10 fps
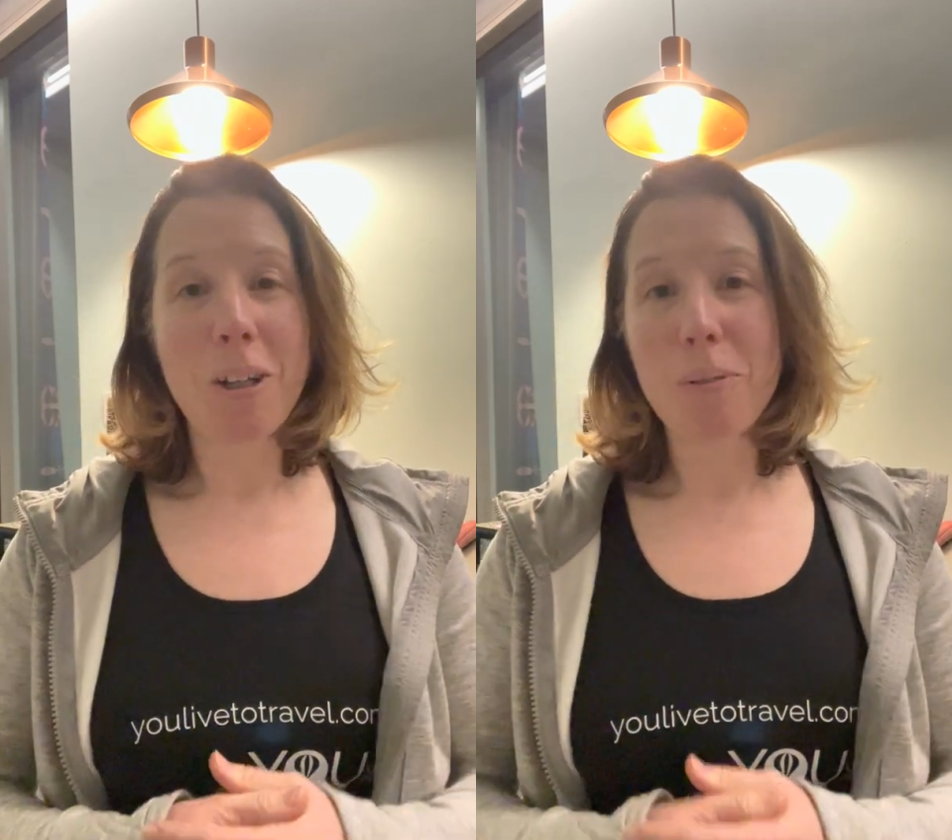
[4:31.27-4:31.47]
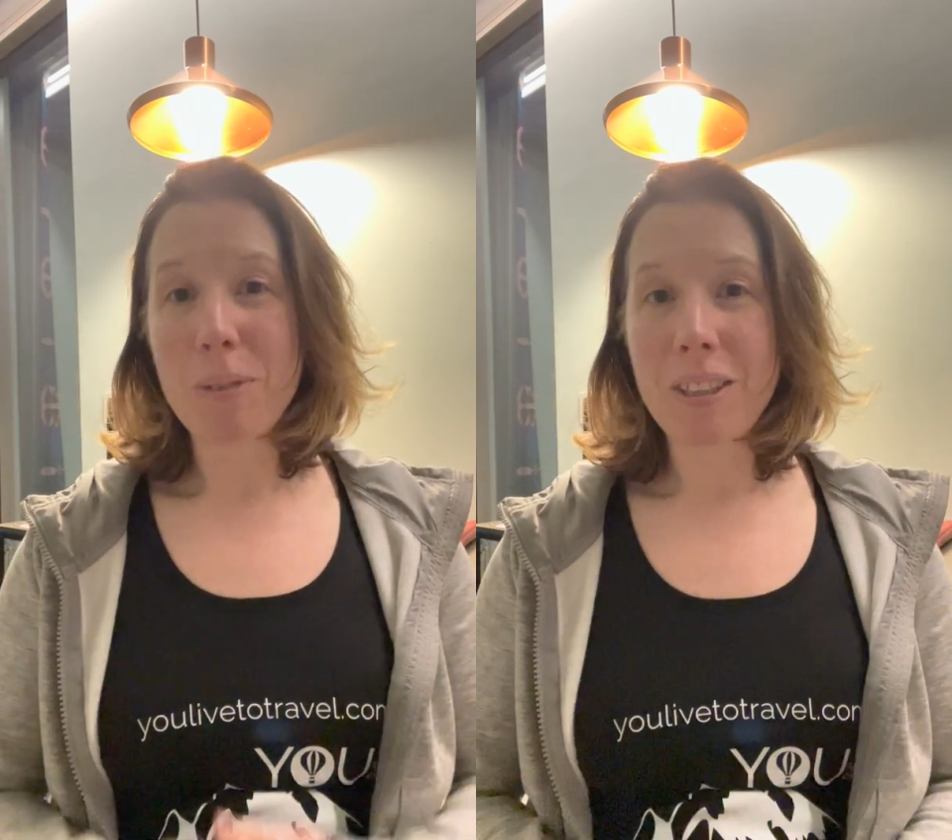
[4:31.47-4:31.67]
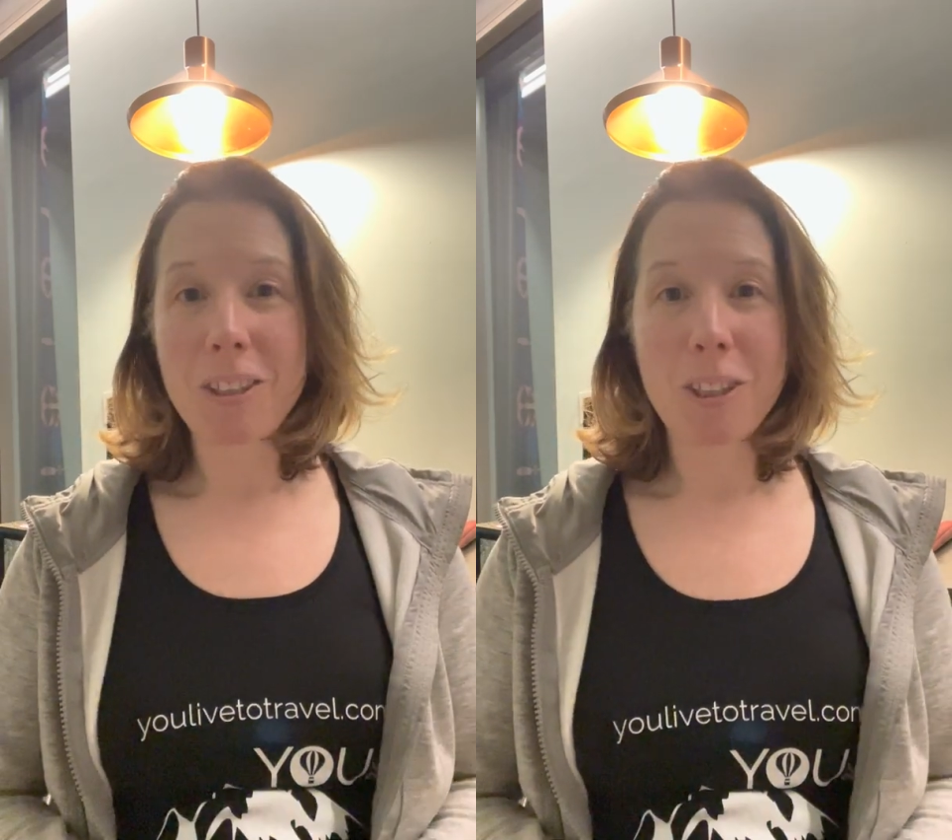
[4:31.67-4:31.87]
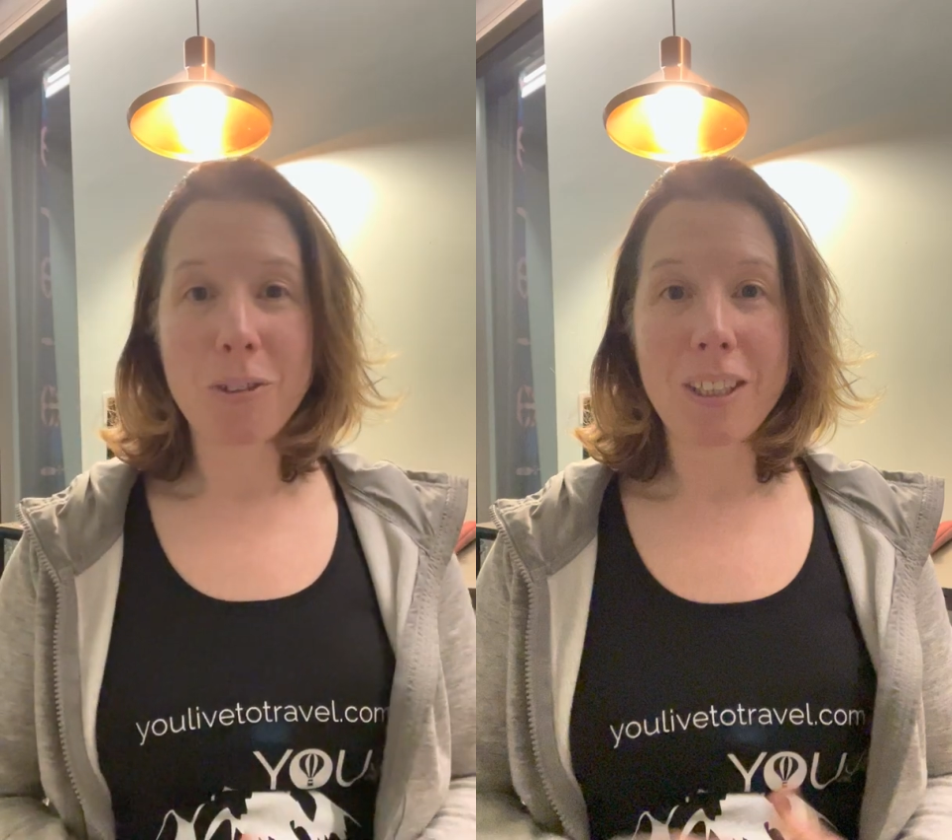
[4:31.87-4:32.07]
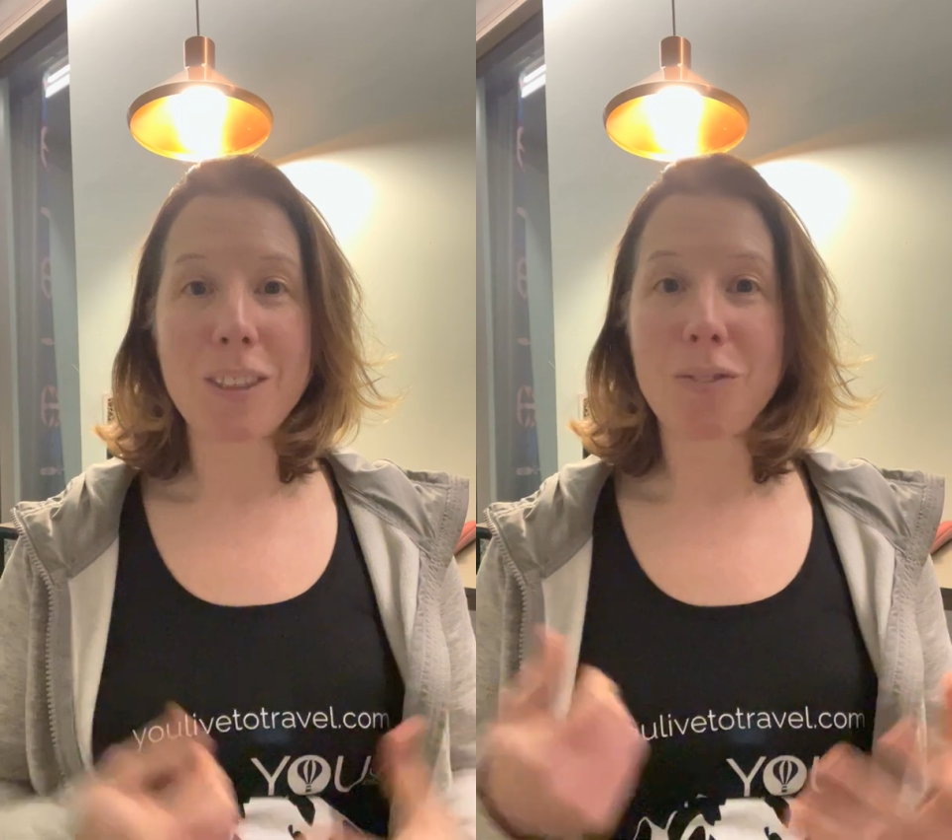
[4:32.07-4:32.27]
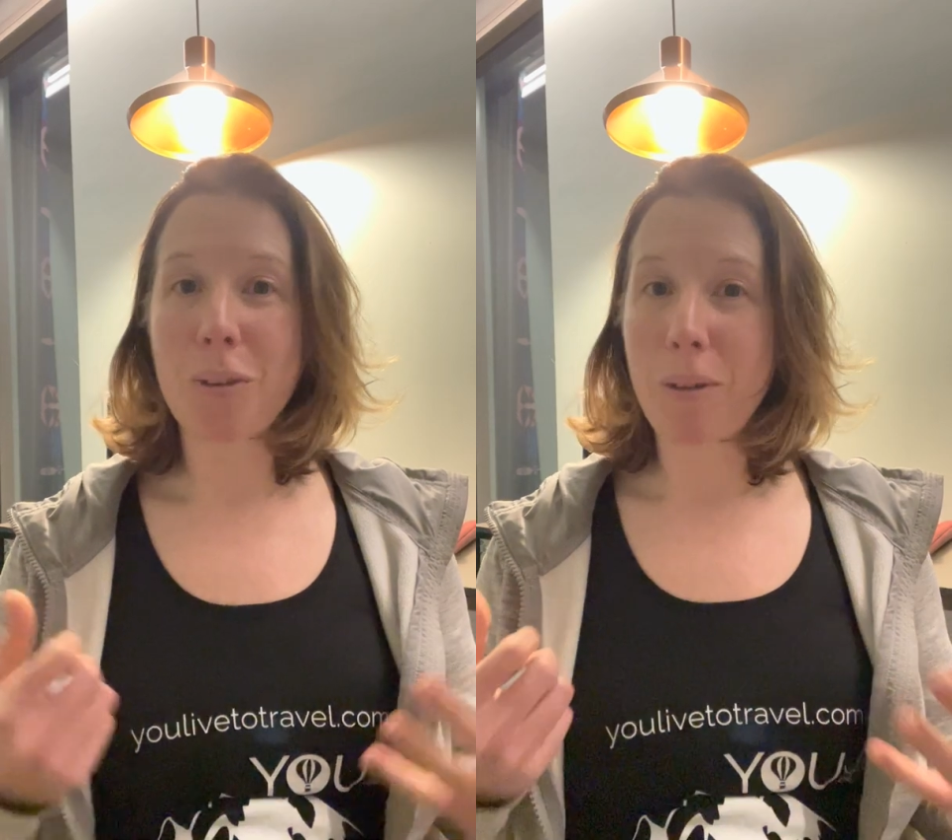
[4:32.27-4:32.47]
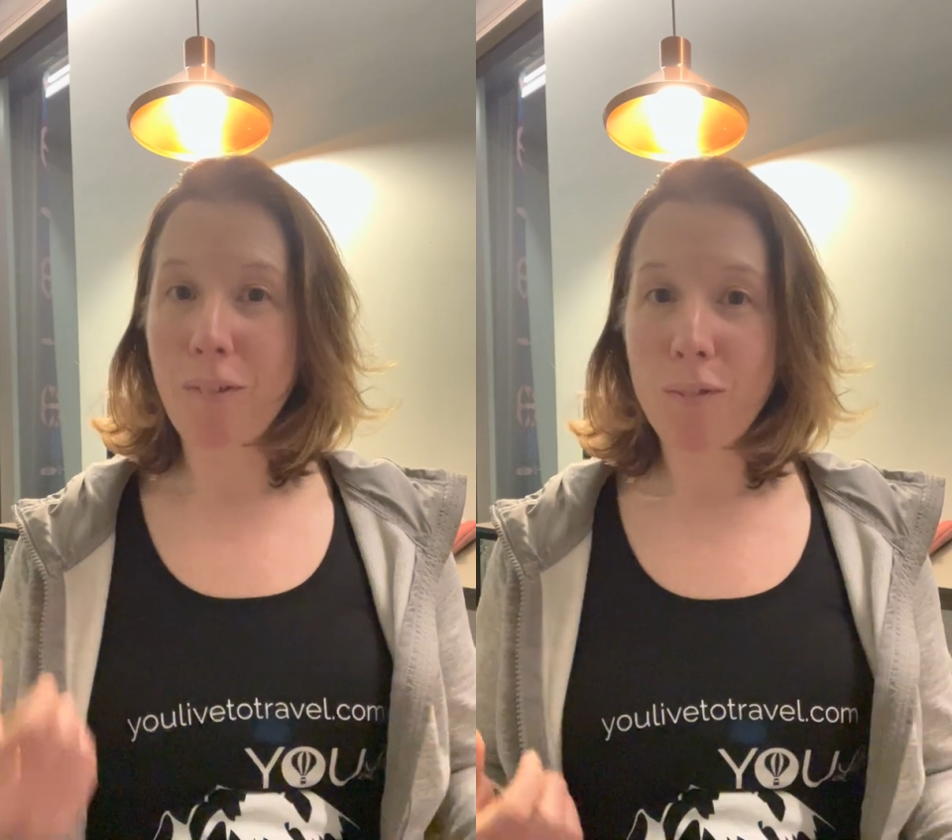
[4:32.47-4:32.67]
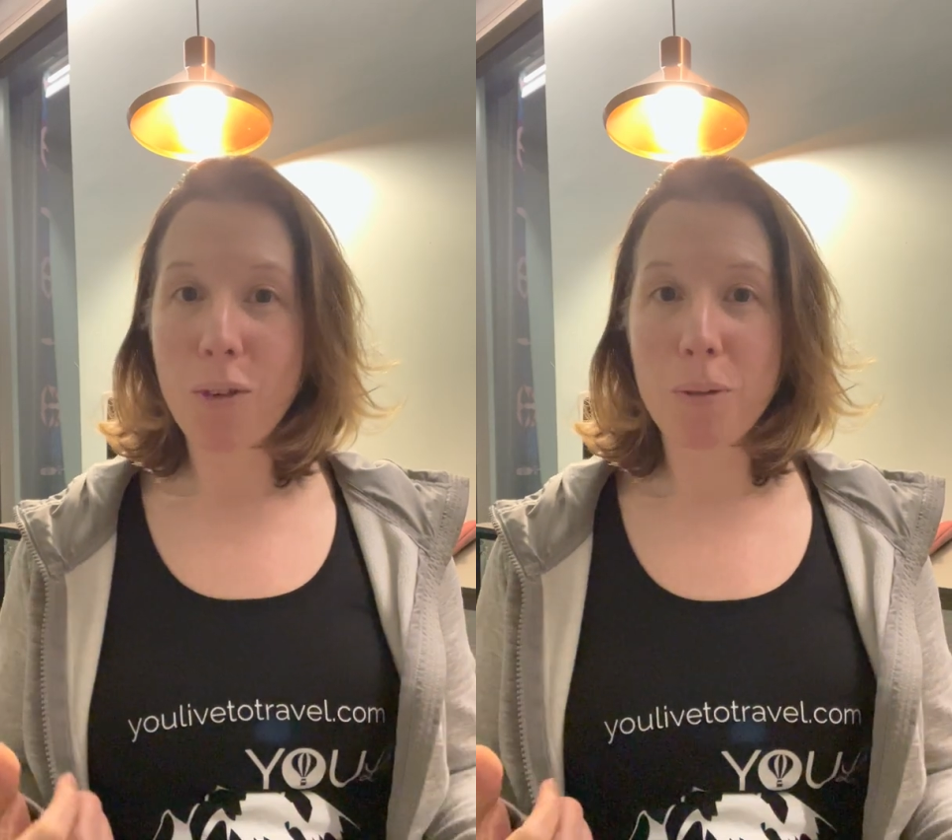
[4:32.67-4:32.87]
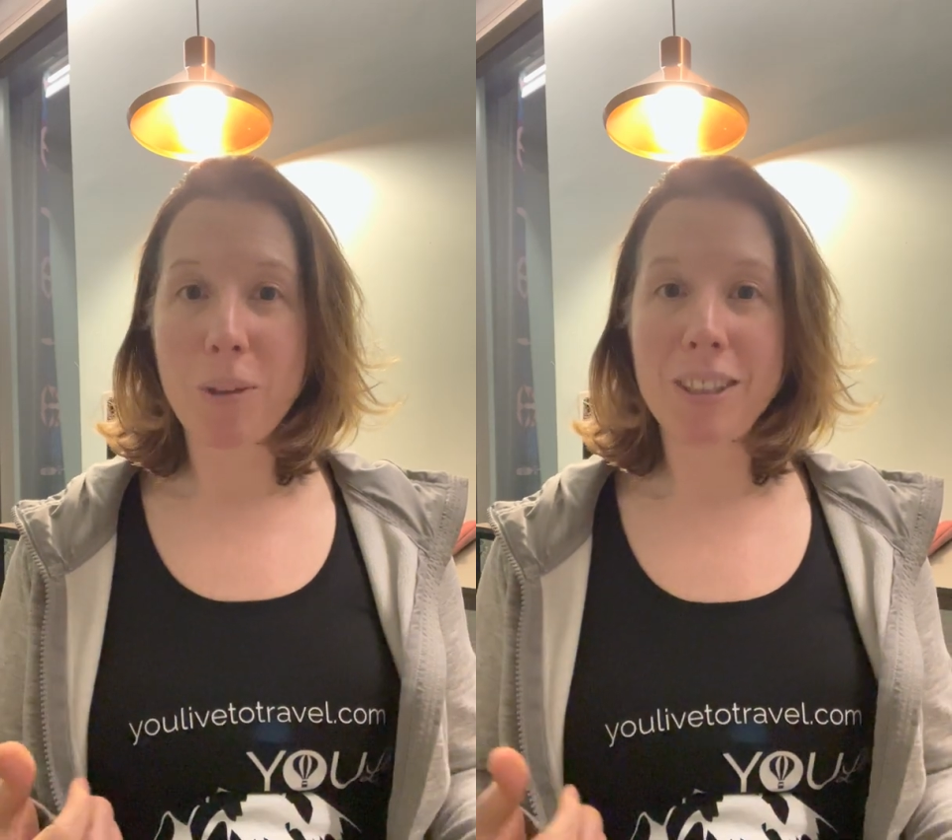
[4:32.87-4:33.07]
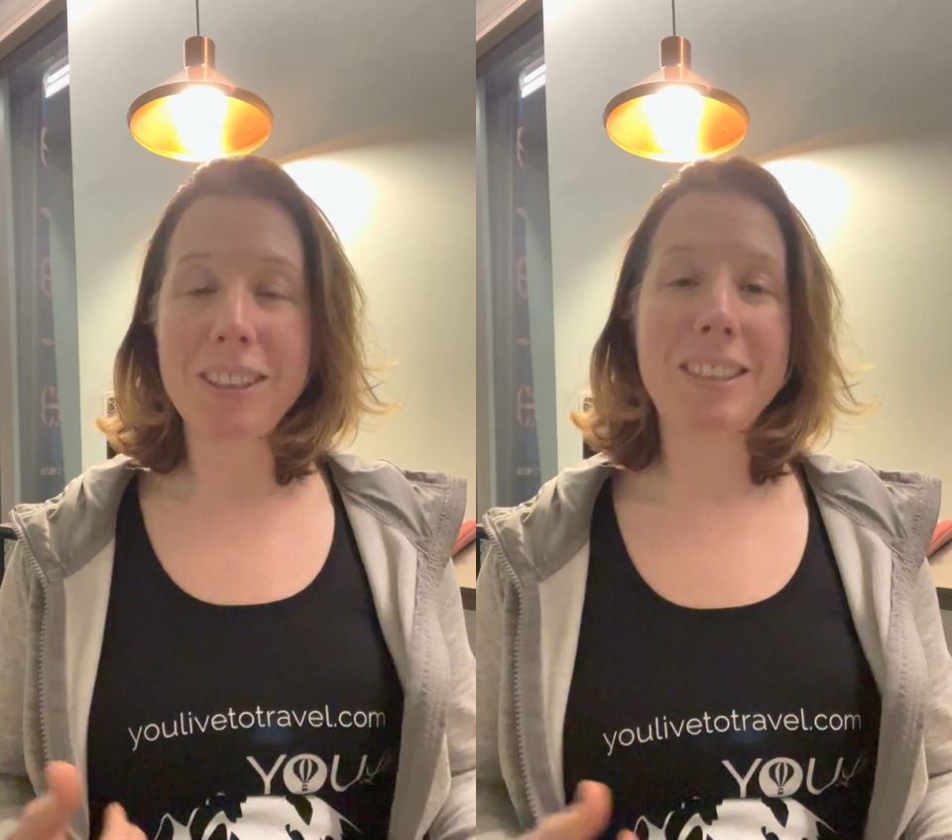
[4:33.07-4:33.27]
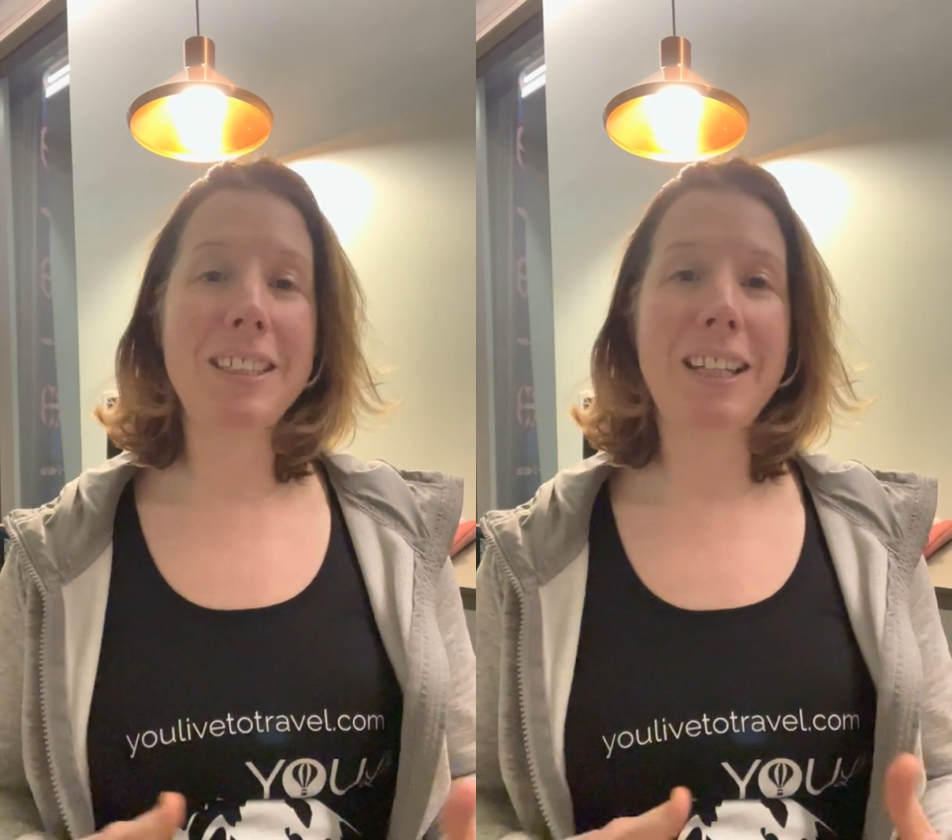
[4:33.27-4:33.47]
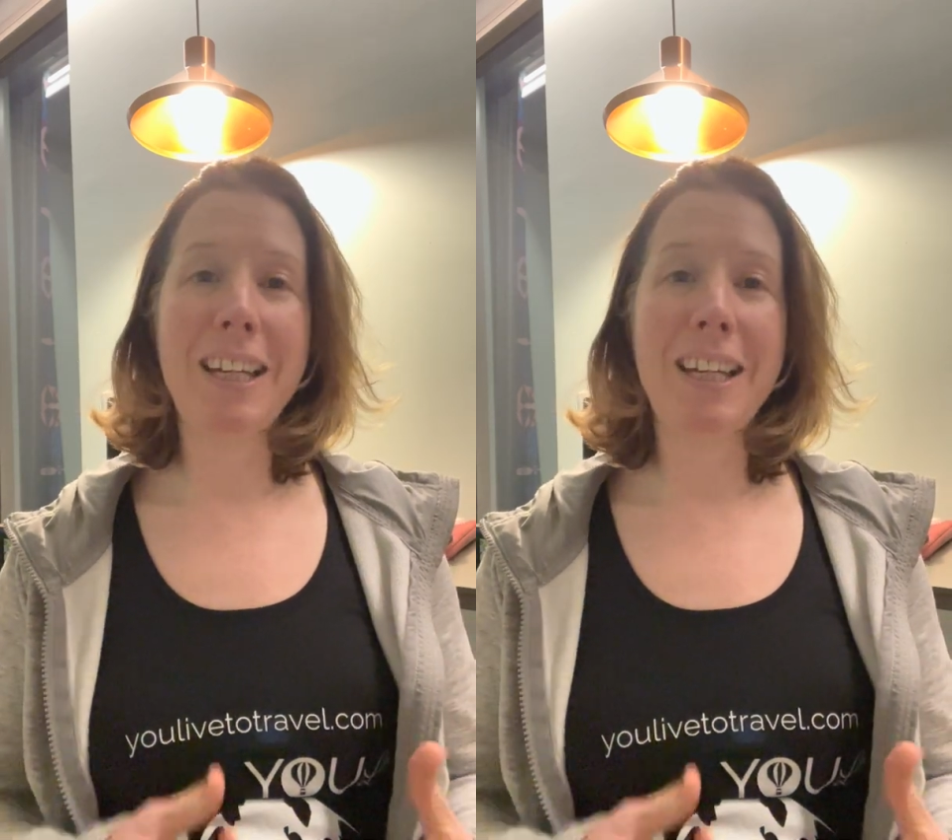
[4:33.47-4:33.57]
I'll be in the US for about 4 months,